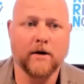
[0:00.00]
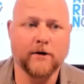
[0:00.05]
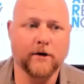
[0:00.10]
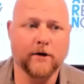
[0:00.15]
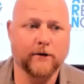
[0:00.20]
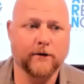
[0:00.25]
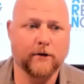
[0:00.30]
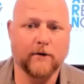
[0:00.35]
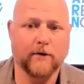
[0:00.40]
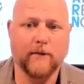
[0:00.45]

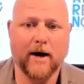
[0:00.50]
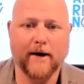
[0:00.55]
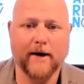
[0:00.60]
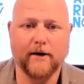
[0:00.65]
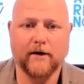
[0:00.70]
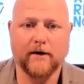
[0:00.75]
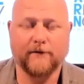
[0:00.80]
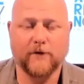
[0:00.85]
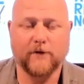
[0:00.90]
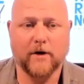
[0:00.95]
just a
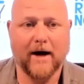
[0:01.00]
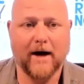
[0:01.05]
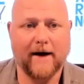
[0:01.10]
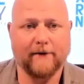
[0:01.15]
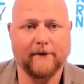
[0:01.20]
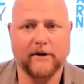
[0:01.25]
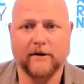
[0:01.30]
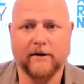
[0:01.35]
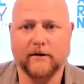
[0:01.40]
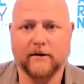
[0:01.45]
reminder, if you
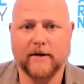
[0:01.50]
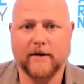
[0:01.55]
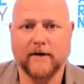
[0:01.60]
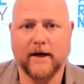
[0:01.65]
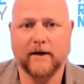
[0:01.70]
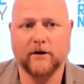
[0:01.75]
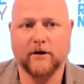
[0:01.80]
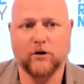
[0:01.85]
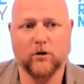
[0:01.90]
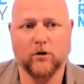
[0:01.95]
haven't
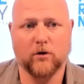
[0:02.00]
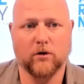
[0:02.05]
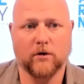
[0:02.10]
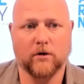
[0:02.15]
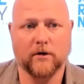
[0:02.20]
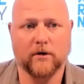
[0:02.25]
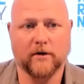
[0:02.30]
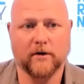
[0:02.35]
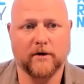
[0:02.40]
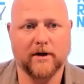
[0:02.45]
set
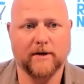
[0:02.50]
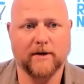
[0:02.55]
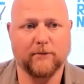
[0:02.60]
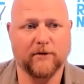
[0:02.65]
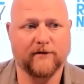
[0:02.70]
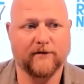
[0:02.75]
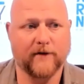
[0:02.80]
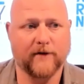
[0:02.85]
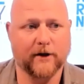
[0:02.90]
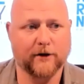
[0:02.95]
your
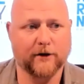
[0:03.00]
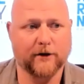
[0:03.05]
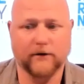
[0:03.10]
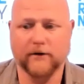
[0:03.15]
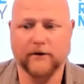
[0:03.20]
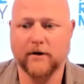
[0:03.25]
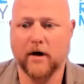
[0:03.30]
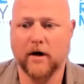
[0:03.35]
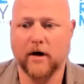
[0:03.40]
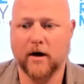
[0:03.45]

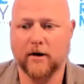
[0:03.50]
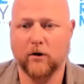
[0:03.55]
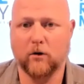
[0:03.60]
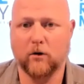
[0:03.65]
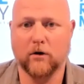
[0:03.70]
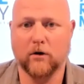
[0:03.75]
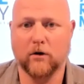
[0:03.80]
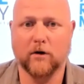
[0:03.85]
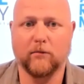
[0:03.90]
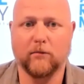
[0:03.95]

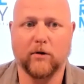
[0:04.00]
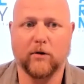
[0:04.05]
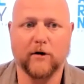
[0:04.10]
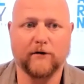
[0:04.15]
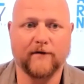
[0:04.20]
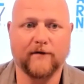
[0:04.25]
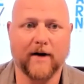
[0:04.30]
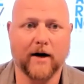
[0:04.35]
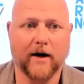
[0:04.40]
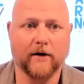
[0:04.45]
estateprofessional.org
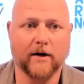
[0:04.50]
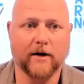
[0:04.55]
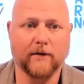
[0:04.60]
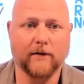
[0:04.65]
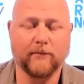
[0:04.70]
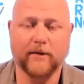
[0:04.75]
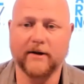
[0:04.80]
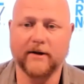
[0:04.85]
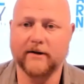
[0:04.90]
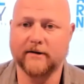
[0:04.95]
profile
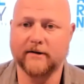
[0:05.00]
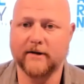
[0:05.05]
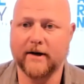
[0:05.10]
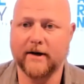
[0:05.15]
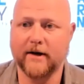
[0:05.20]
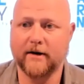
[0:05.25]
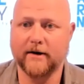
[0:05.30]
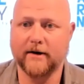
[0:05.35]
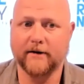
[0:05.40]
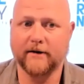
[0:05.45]
up, it is
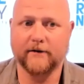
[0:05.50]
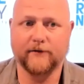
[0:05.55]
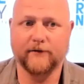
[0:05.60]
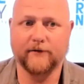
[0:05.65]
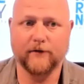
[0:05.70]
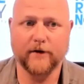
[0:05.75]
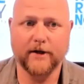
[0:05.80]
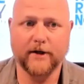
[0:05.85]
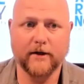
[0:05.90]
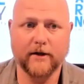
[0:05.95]
there, it is
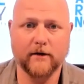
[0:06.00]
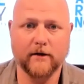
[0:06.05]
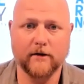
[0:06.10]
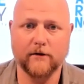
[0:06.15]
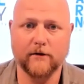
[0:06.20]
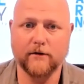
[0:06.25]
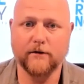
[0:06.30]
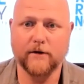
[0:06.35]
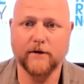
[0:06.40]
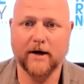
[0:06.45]
free.
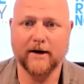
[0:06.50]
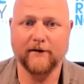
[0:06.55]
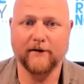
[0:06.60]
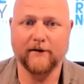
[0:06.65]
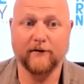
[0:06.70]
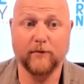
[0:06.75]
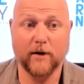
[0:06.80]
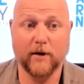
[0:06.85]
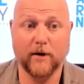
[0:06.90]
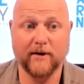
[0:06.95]
You do
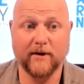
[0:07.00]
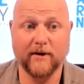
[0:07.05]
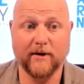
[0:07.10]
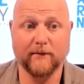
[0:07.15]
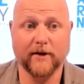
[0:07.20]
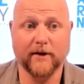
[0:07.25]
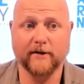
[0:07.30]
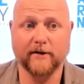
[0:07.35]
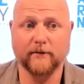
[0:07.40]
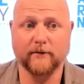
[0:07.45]
have premium
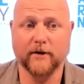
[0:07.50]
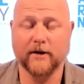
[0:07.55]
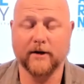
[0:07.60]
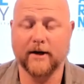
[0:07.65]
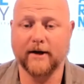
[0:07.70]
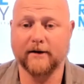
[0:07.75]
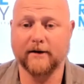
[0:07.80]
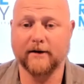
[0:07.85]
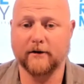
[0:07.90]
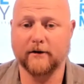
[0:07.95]
placement
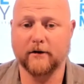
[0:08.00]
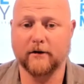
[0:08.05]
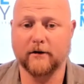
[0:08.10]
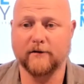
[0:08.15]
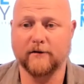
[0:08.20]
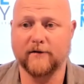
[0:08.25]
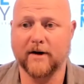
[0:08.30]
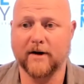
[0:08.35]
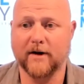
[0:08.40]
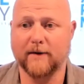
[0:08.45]
as a
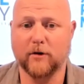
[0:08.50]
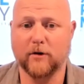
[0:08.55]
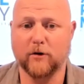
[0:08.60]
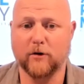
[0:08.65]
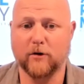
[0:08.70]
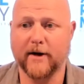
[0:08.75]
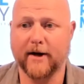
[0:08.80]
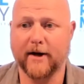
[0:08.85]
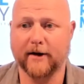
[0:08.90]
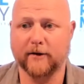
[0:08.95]
certified
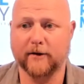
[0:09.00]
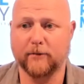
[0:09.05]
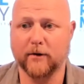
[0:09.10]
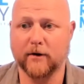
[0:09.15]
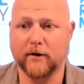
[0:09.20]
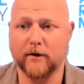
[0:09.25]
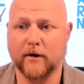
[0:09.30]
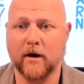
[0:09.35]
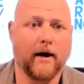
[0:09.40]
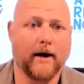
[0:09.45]
probate
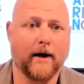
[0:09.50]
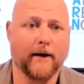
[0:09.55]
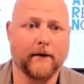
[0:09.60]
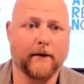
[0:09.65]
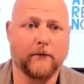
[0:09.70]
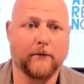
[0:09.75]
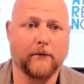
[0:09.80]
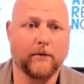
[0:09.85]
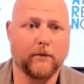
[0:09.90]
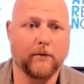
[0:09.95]
expert.
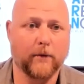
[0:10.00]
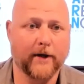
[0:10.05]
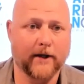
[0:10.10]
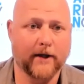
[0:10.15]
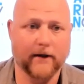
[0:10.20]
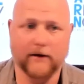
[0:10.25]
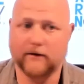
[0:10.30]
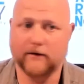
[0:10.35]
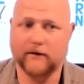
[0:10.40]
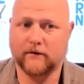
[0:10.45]
And we
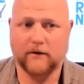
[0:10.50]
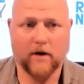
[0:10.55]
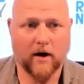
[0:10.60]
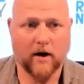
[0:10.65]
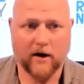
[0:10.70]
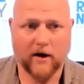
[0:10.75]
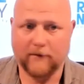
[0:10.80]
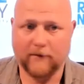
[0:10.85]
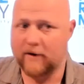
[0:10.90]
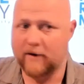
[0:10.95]
can
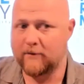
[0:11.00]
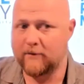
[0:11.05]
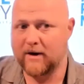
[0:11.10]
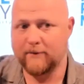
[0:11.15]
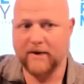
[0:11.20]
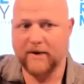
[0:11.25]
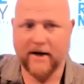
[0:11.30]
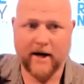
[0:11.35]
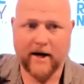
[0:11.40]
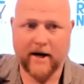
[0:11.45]
talk about
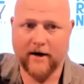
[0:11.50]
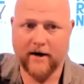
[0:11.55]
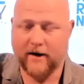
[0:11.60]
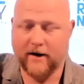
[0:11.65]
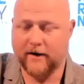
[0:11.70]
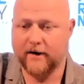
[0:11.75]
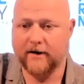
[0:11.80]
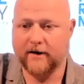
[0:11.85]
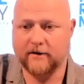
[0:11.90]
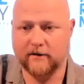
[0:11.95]
my big, hairy,
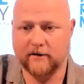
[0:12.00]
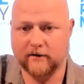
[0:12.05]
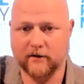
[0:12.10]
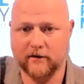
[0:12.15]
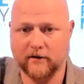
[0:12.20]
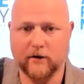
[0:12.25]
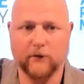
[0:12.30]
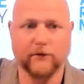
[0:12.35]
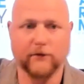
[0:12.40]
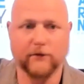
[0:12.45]
audacious
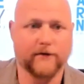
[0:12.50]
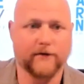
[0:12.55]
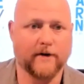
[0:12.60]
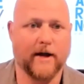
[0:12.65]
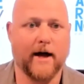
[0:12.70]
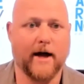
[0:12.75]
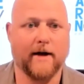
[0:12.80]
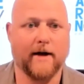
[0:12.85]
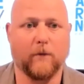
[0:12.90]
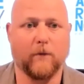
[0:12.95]
goals for
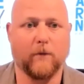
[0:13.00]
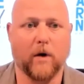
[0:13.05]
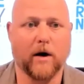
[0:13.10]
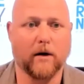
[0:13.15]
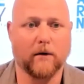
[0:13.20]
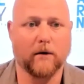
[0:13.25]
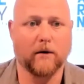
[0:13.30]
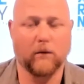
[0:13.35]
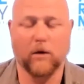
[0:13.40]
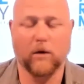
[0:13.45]
that and
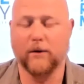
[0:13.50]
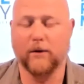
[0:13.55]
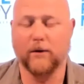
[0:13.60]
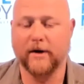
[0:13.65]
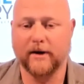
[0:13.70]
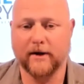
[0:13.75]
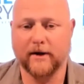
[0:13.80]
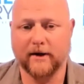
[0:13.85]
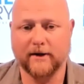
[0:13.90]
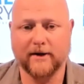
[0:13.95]
where
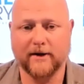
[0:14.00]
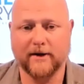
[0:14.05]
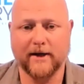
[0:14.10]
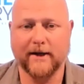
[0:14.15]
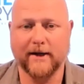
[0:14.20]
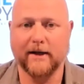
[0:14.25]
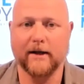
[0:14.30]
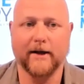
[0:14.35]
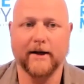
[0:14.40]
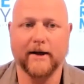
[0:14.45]
we think it's
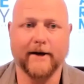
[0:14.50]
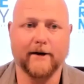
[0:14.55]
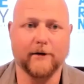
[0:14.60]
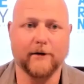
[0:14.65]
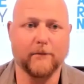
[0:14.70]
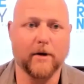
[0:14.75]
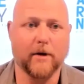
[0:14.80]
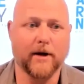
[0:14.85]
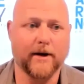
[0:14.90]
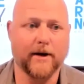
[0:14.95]
headed later.
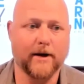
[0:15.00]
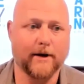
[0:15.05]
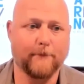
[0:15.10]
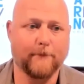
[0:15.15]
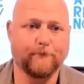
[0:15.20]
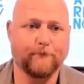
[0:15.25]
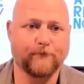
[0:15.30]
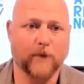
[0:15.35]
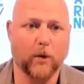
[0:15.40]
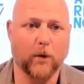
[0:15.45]
But
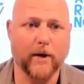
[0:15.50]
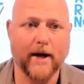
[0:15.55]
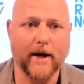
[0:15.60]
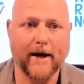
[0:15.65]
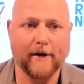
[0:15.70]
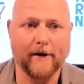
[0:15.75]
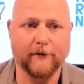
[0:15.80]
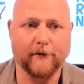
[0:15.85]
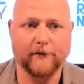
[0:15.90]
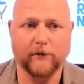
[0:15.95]

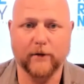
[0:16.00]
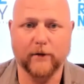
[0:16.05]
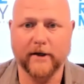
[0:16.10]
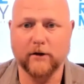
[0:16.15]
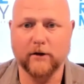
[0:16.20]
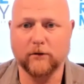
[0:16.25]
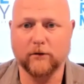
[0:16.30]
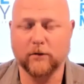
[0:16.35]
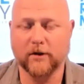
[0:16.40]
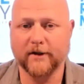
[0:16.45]
we
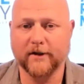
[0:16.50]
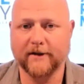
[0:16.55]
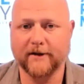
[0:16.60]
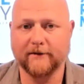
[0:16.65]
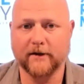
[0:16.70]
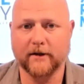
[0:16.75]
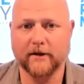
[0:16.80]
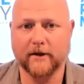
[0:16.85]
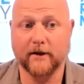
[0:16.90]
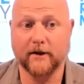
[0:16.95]
do
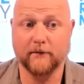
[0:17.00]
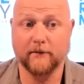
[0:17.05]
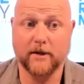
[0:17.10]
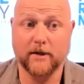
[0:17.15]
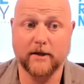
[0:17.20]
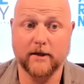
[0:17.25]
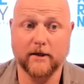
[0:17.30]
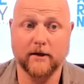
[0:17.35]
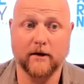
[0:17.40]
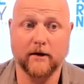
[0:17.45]
believe it can
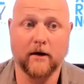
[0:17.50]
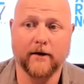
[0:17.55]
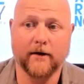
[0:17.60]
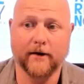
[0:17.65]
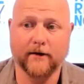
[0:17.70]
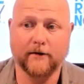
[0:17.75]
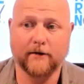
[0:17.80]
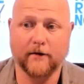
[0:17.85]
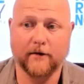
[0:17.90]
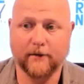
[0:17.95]
be an
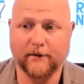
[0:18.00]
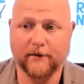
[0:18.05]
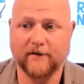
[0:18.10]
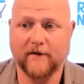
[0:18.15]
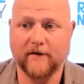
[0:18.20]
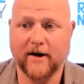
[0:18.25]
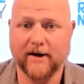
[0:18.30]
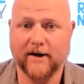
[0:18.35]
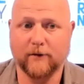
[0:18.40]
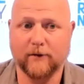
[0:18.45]
extremely
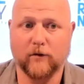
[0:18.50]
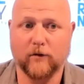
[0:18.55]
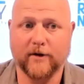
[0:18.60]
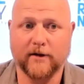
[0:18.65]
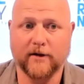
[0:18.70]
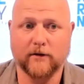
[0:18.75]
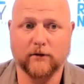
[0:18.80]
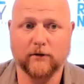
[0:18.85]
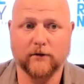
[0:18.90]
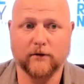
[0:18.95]
valuable
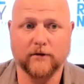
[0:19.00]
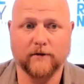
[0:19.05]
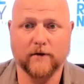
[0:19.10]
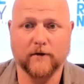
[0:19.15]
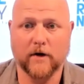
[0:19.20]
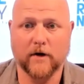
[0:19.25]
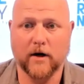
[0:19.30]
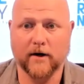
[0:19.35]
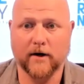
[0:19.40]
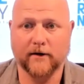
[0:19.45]
resource
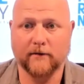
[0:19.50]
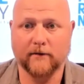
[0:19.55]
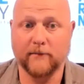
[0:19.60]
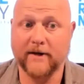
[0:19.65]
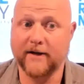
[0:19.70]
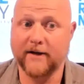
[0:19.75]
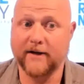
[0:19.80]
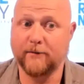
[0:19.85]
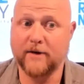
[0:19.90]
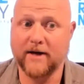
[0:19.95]
for us
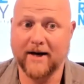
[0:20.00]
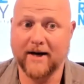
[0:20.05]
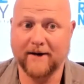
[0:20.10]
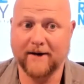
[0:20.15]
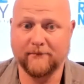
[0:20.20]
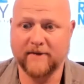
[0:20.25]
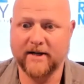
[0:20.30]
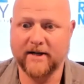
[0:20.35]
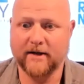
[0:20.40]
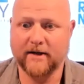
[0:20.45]
B2B
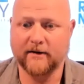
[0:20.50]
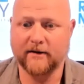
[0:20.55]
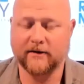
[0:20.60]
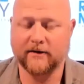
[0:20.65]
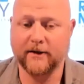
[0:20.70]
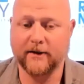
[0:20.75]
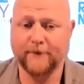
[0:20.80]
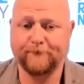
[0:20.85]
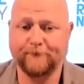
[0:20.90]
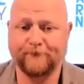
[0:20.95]
and
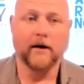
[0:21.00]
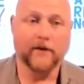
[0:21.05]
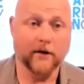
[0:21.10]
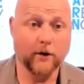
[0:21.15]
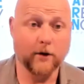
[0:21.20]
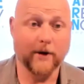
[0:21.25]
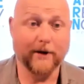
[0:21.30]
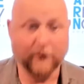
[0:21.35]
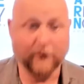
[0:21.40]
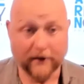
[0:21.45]
B2C. To
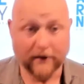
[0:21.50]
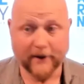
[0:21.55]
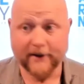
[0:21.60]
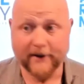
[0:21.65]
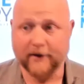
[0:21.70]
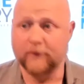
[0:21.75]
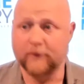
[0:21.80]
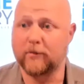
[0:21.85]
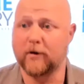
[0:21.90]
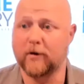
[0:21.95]
do a really
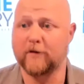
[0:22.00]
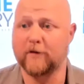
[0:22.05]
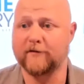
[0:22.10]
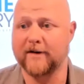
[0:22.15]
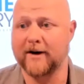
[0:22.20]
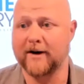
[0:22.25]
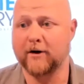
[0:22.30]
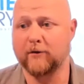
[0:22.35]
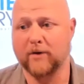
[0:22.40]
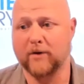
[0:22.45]
good
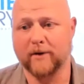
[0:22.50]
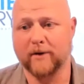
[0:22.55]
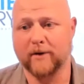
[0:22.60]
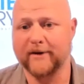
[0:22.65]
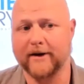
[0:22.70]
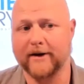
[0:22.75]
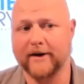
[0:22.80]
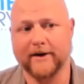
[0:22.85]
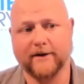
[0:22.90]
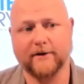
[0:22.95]
profile, it
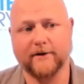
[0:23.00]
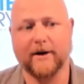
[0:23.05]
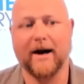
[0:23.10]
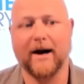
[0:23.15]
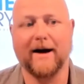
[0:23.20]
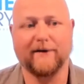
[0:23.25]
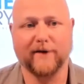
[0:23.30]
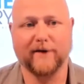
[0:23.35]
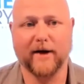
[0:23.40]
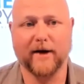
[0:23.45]
probably takes you a
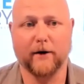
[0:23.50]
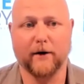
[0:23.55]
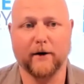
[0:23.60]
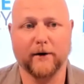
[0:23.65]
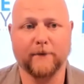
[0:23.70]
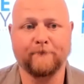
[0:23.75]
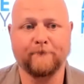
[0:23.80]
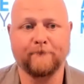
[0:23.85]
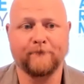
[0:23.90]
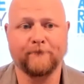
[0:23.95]
half an
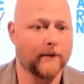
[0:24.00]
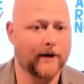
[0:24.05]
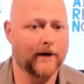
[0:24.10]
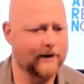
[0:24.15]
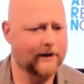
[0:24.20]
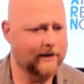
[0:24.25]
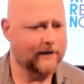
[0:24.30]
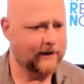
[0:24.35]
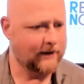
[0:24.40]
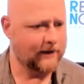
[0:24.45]
hour. And
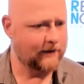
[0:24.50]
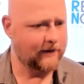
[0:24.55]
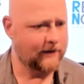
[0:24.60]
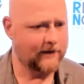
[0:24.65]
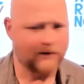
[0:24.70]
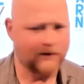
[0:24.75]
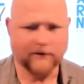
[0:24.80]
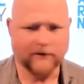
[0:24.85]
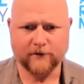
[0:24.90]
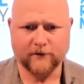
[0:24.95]
I see at
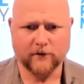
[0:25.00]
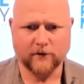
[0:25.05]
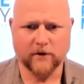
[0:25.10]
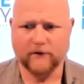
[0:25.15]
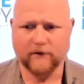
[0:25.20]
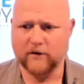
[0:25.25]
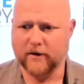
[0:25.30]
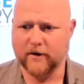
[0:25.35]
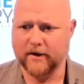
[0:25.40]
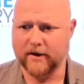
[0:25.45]
least a few
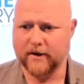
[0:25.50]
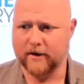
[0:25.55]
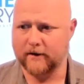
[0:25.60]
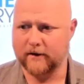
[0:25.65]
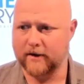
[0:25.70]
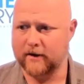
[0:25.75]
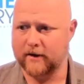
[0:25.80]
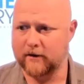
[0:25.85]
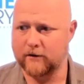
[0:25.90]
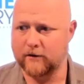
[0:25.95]
of you in here
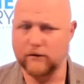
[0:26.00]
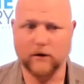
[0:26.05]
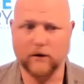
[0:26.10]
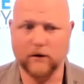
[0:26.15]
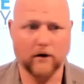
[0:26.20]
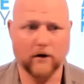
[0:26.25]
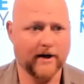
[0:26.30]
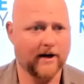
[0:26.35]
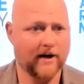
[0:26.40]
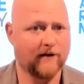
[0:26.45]
that do
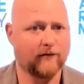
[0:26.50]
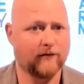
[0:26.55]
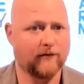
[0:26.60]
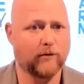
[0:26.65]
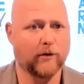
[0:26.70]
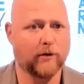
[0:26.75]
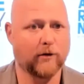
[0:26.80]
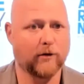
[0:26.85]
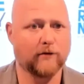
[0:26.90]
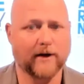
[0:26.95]
already have
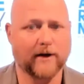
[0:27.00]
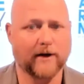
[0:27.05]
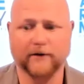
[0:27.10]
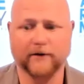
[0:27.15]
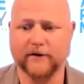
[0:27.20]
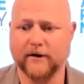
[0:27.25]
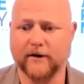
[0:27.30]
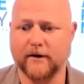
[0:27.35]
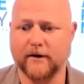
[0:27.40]
profiles.